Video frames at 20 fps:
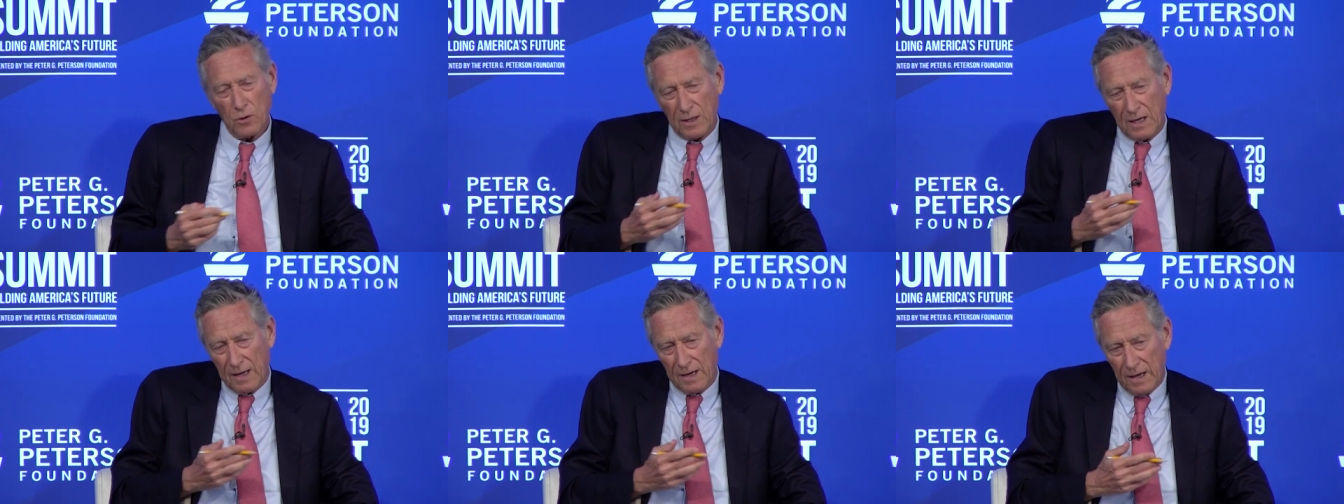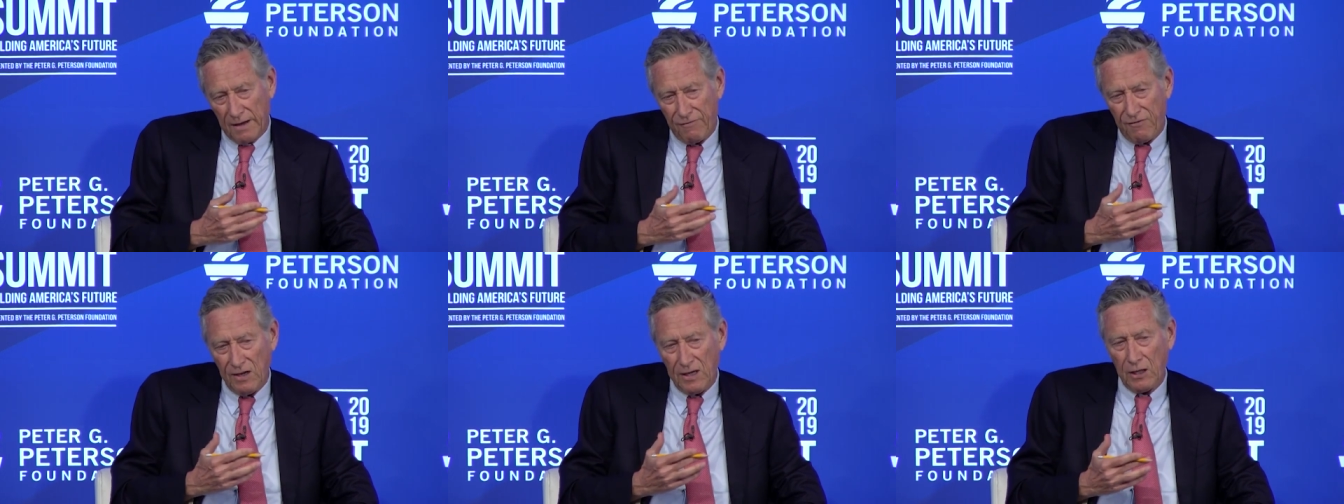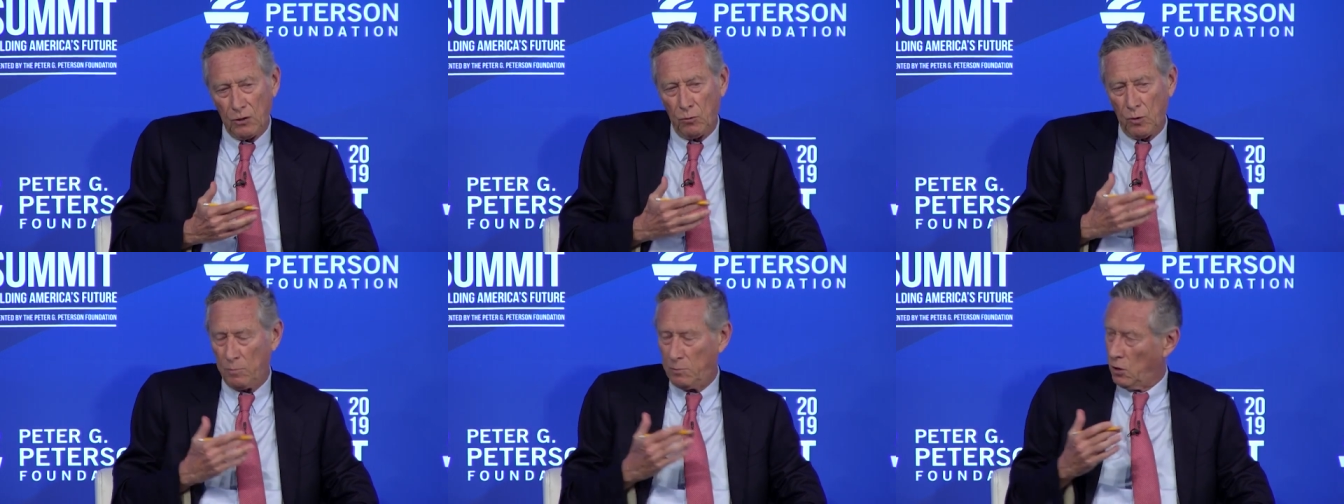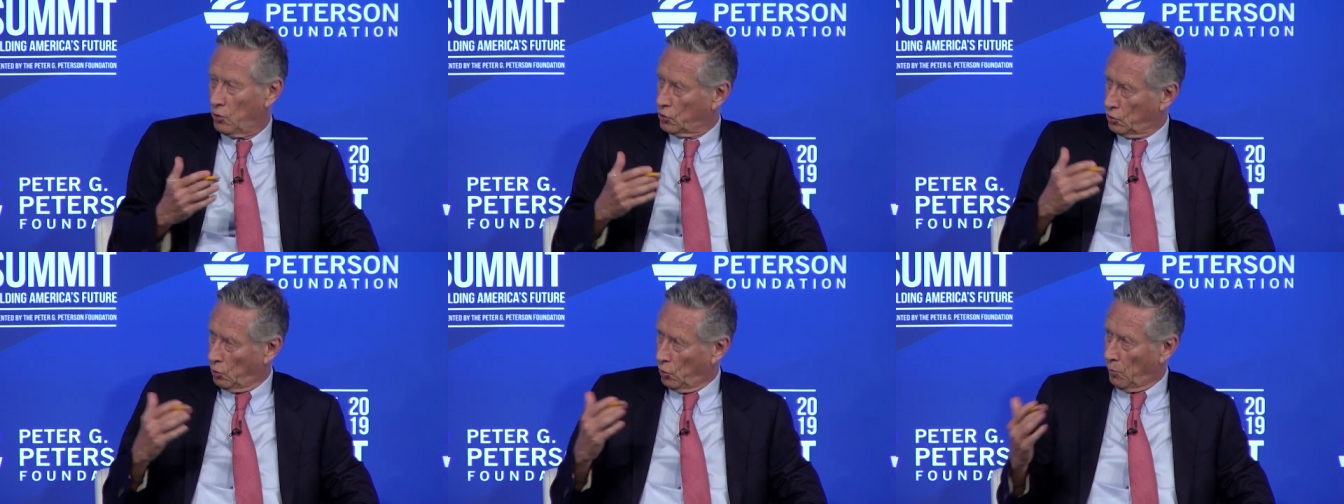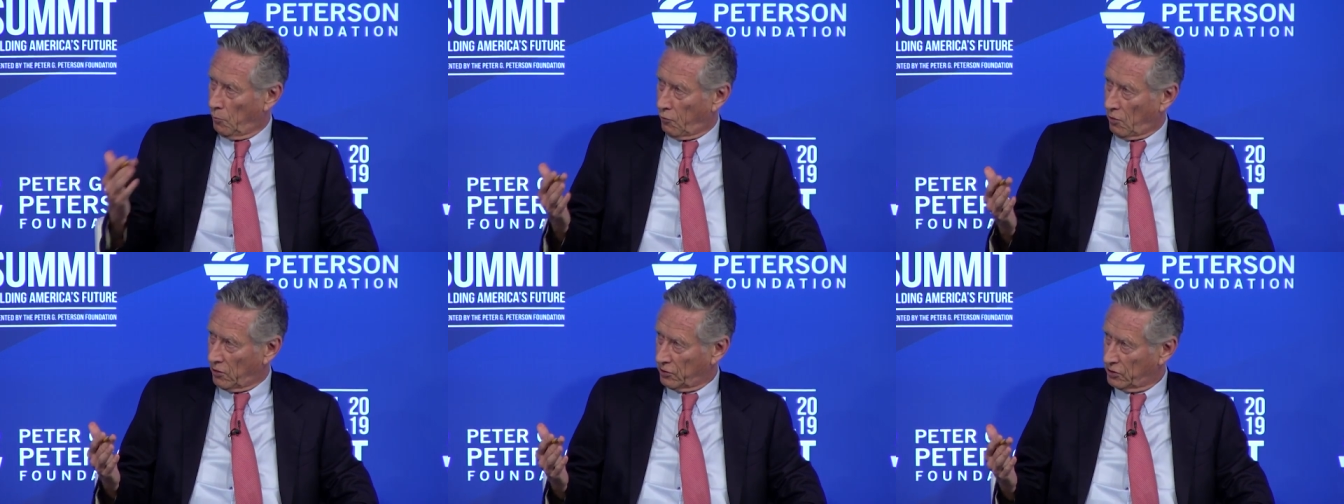Again, I think it would be a
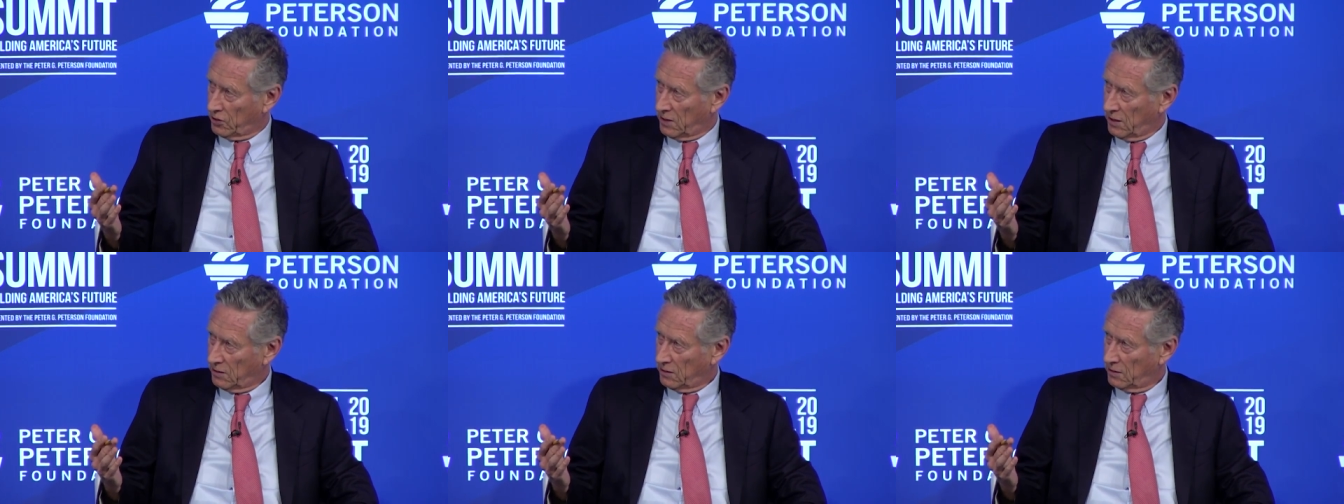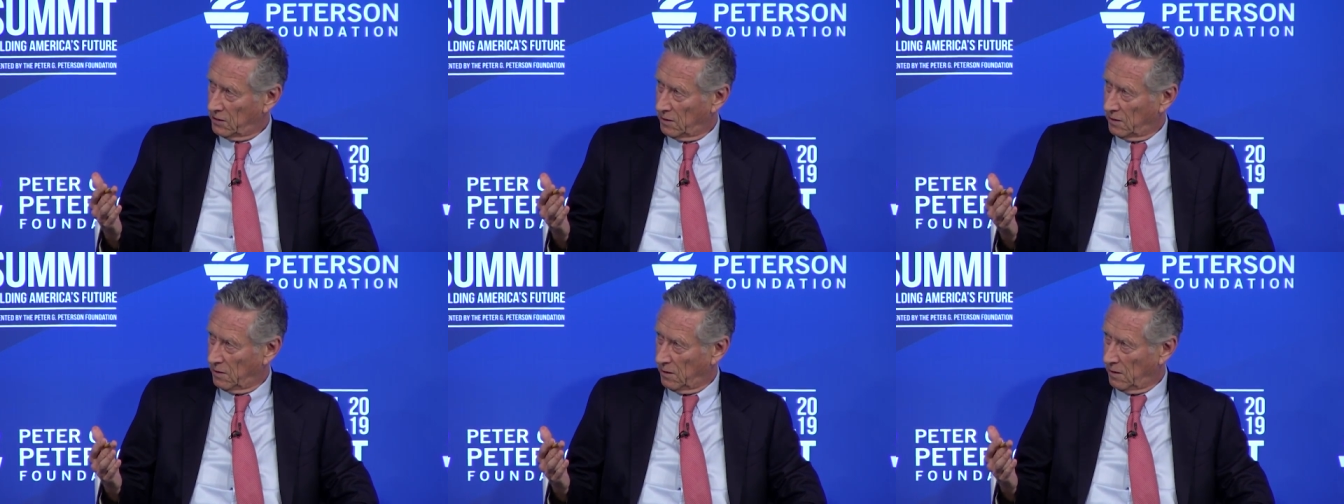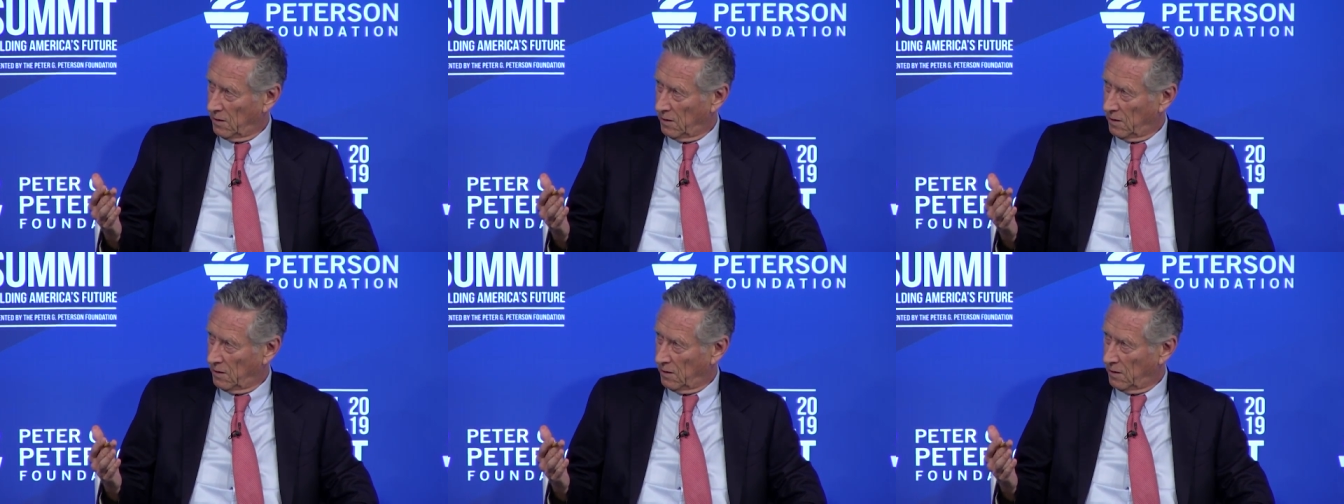slow process,